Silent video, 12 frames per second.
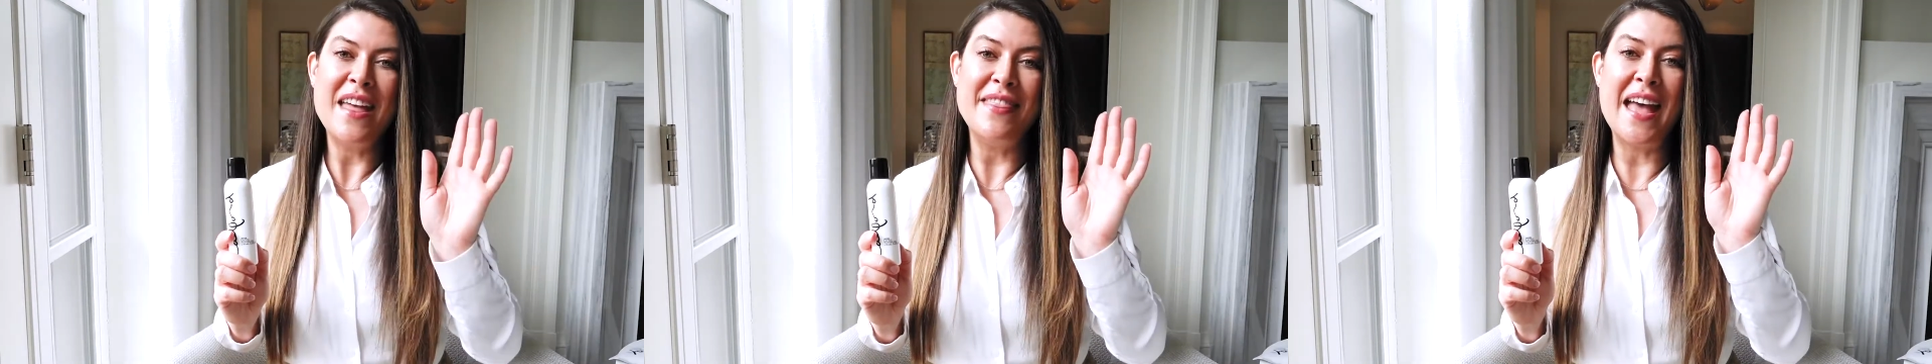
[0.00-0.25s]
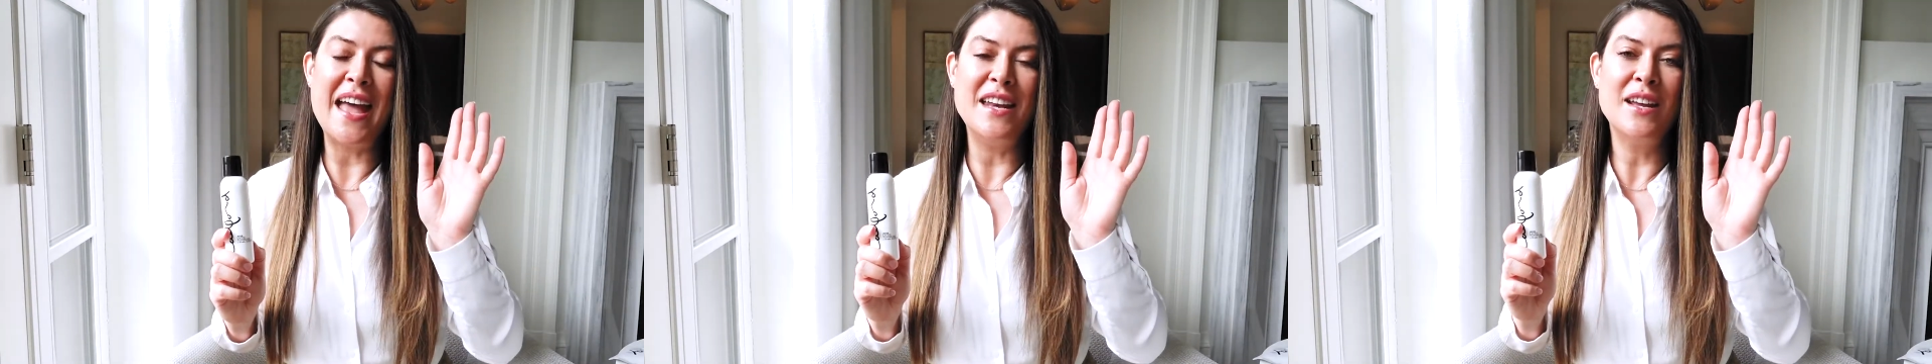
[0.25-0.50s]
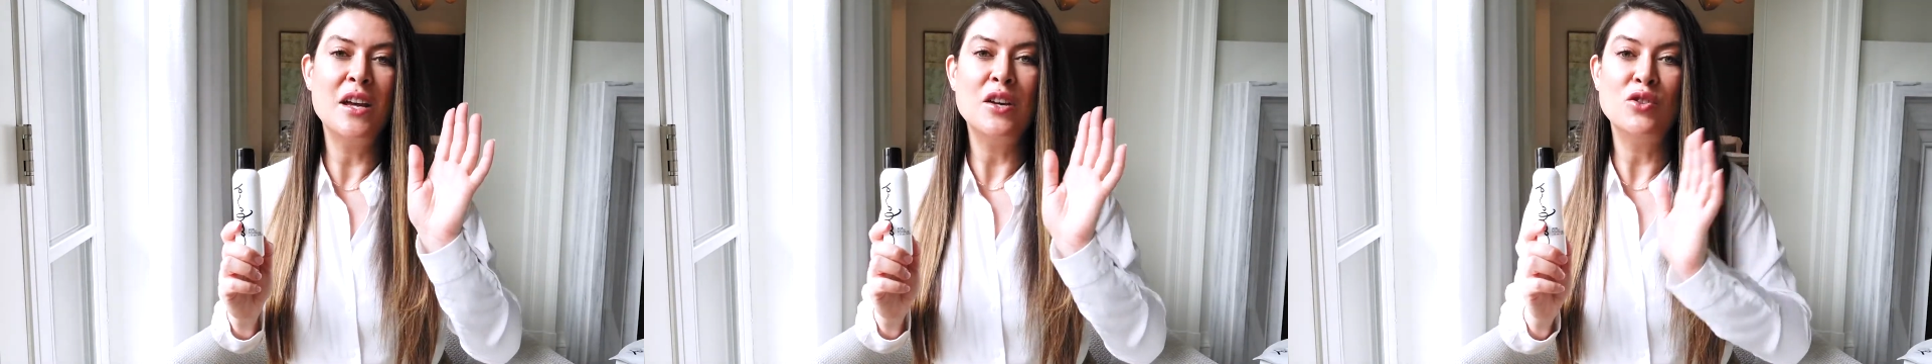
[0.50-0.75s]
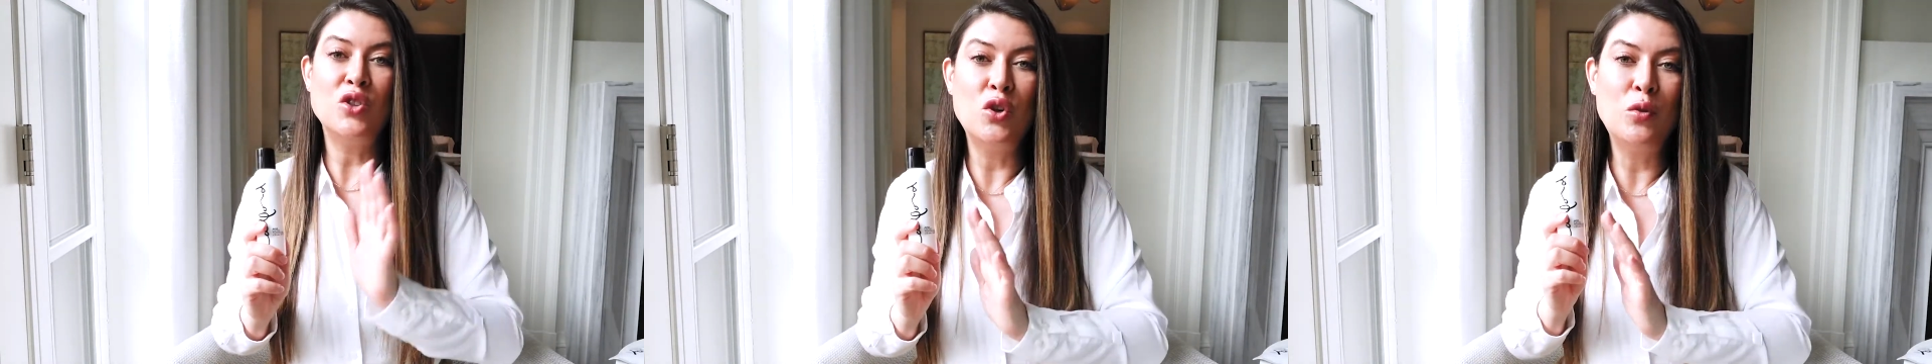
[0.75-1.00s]
And then
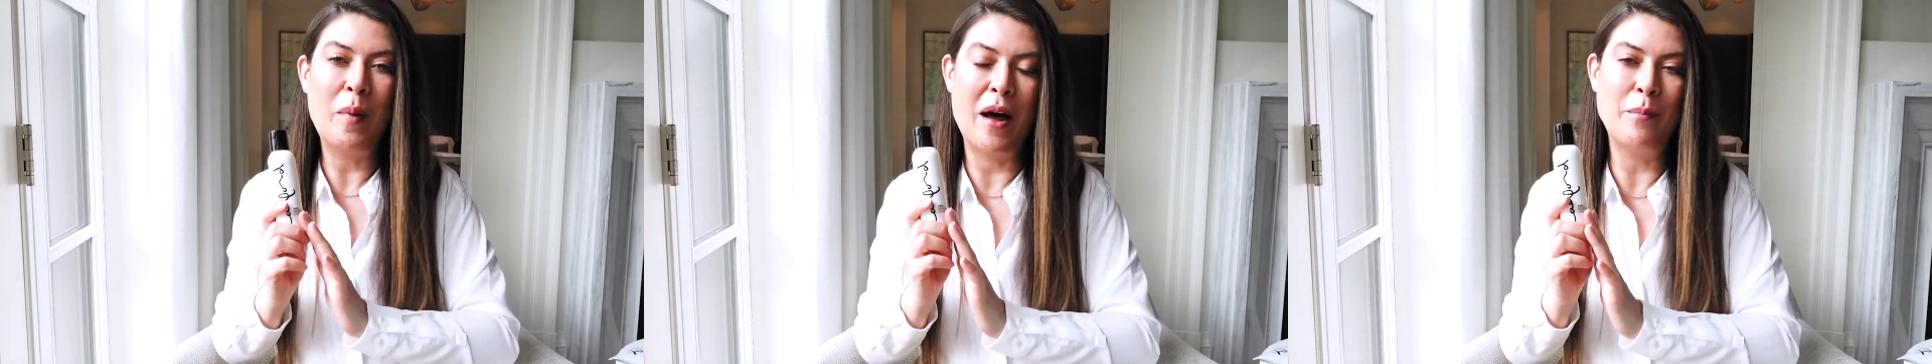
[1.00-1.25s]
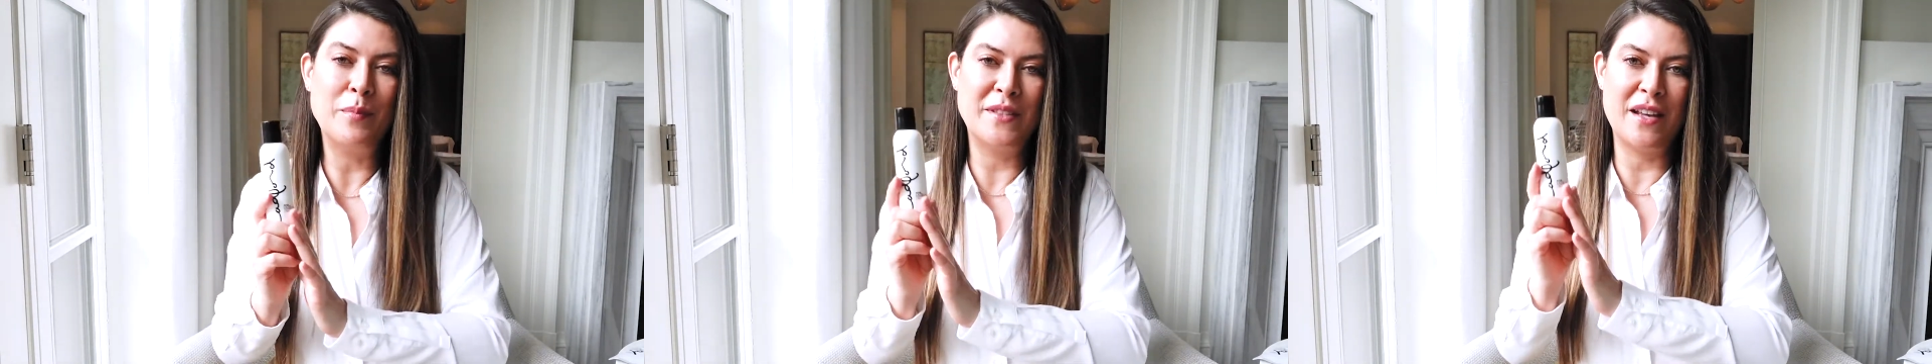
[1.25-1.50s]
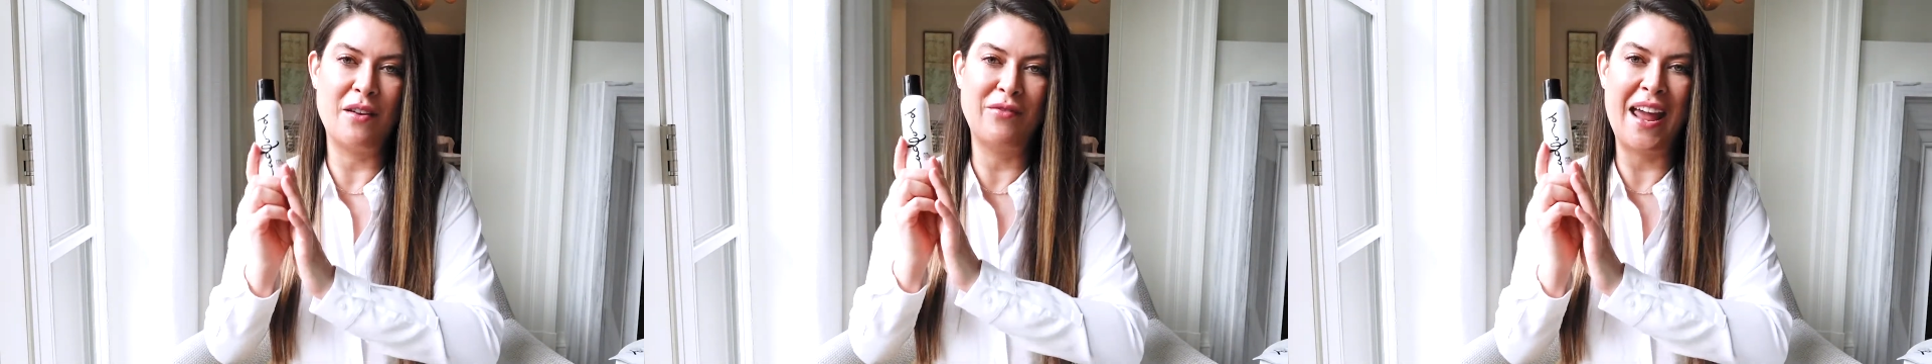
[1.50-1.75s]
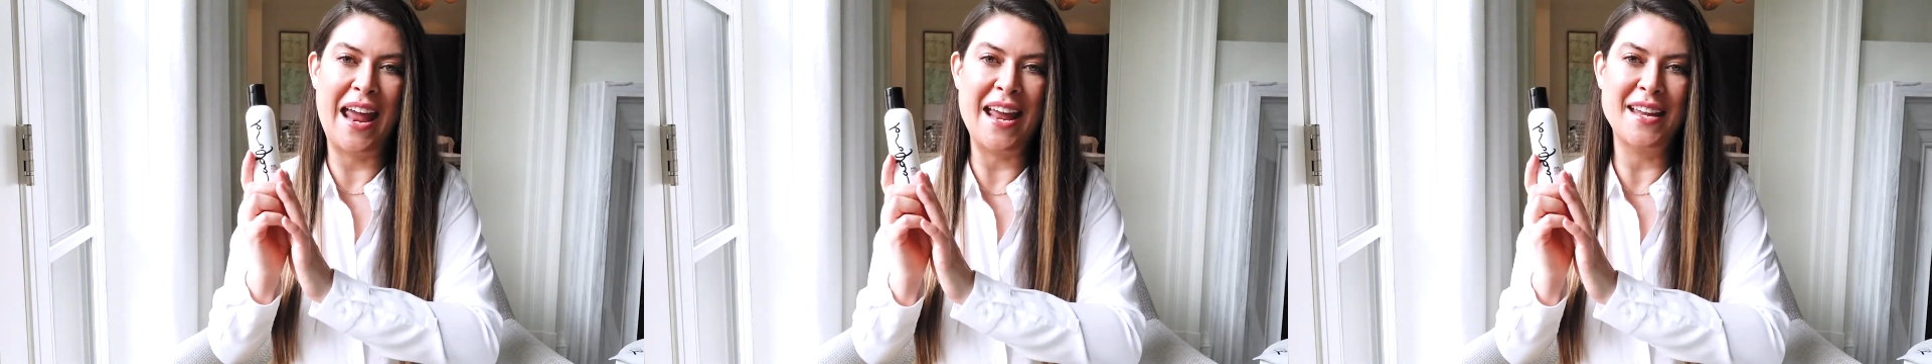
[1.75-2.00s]
two pumps of
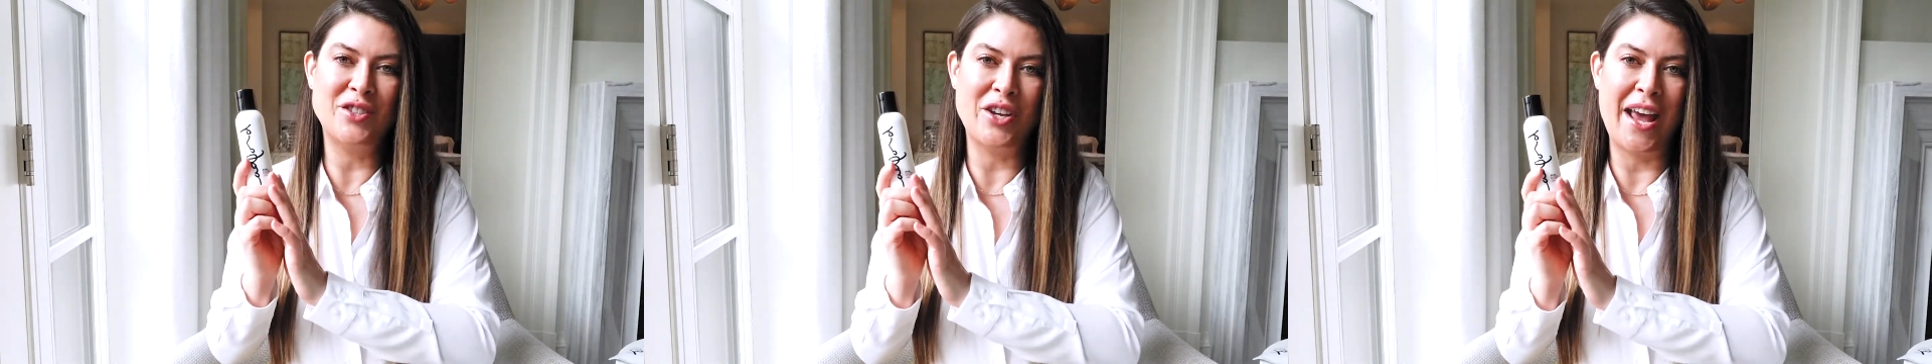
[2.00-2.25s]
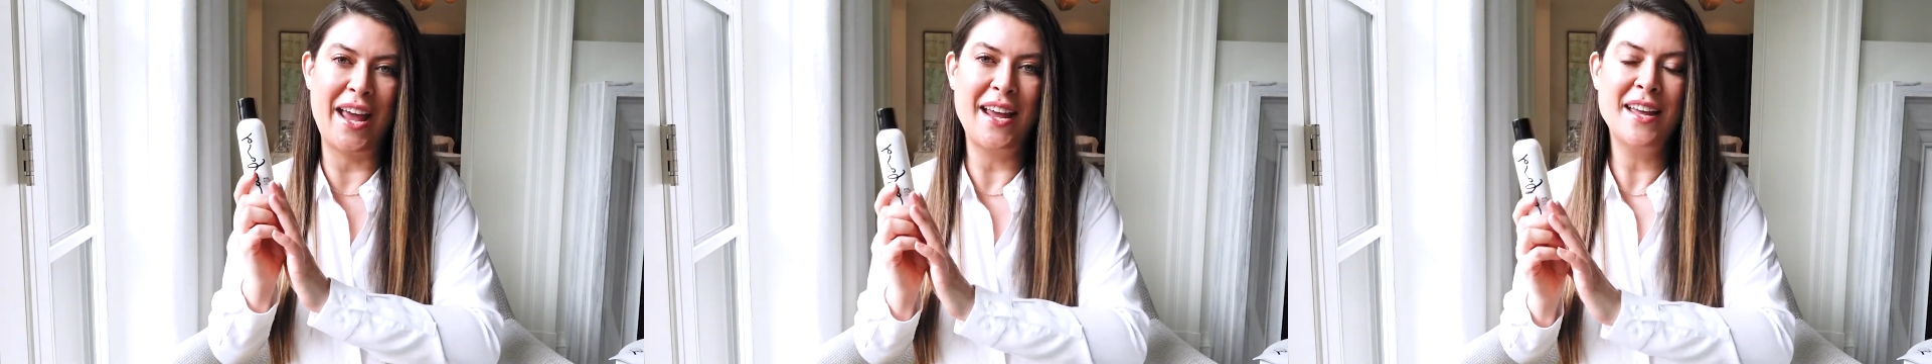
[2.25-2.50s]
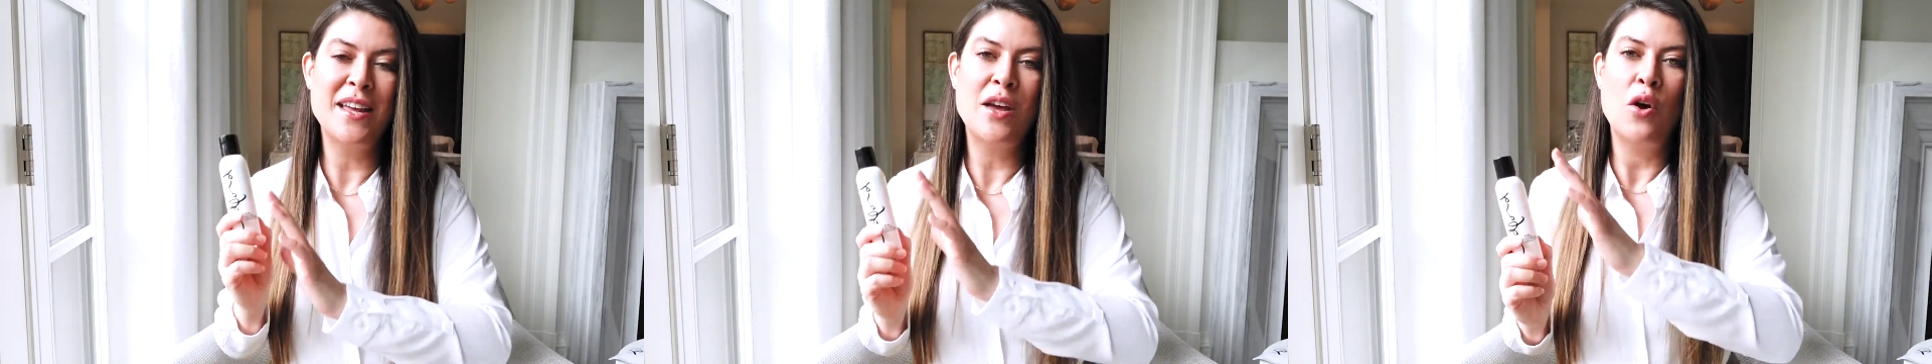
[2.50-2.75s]
AHA,